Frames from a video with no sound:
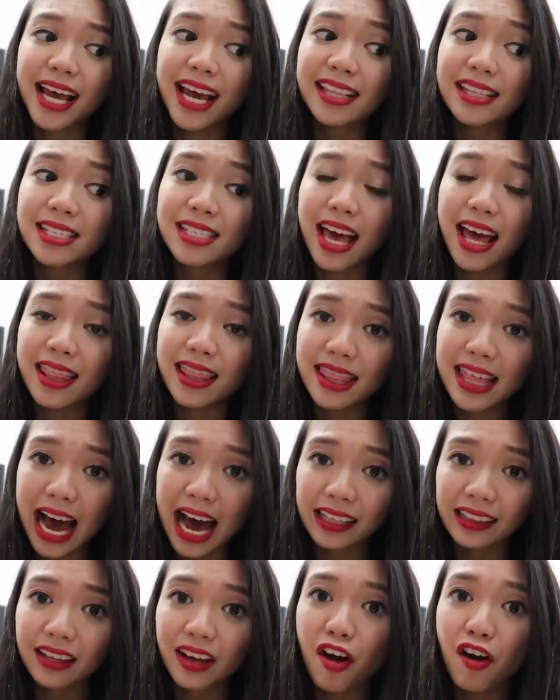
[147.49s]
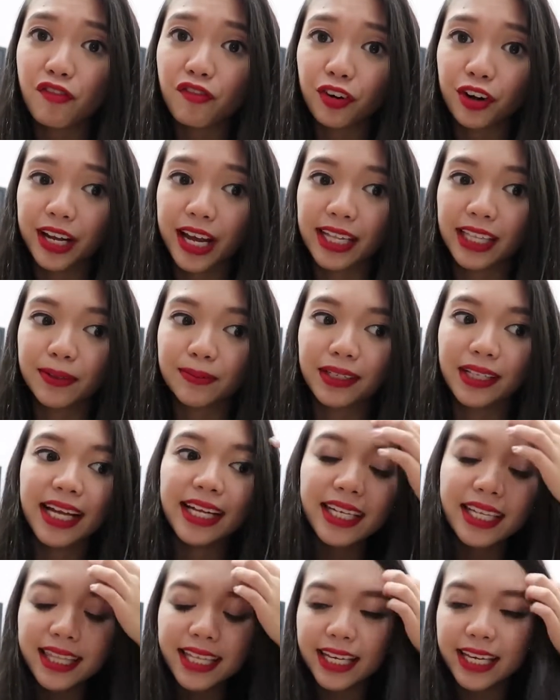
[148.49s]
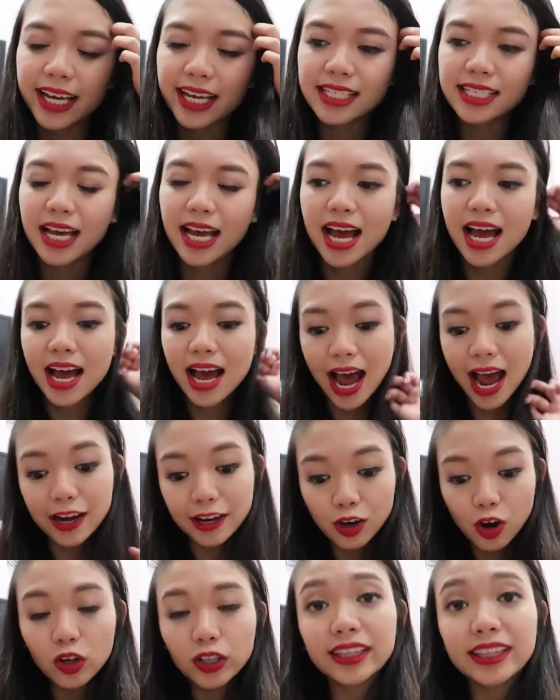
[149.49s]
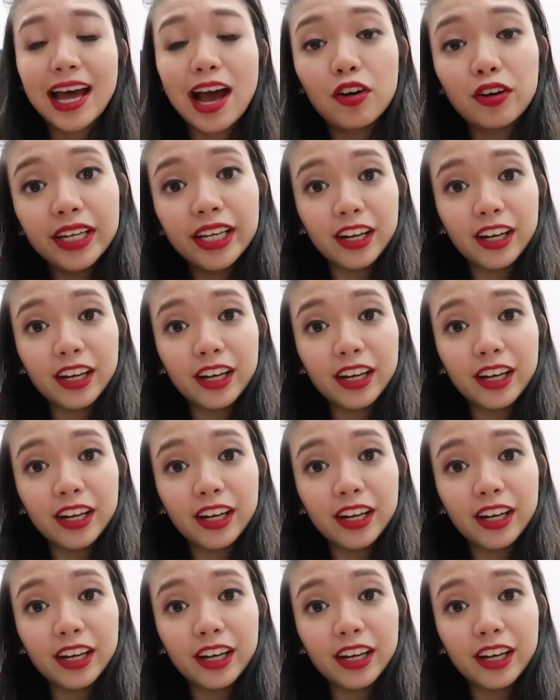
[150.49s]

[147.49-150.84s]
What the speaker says: It's that forgettable. And the thing is, I wrote down